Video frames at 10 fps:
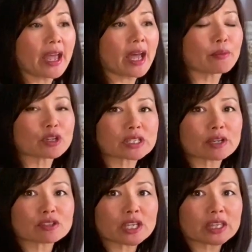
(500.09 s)
And when you're
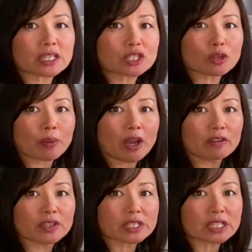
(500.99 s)
slouched like this, your
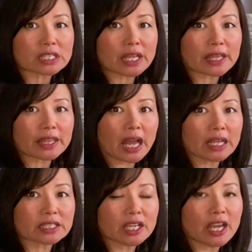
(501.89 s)
pelvis is like that.